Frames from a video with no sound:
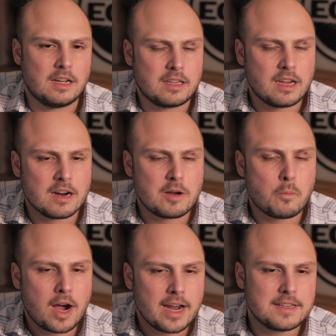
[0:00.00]
Gary,
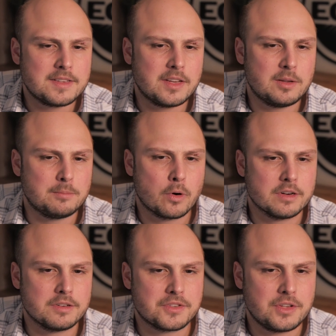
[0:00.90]
why is it
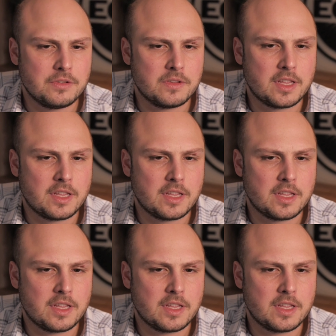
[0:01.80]
important too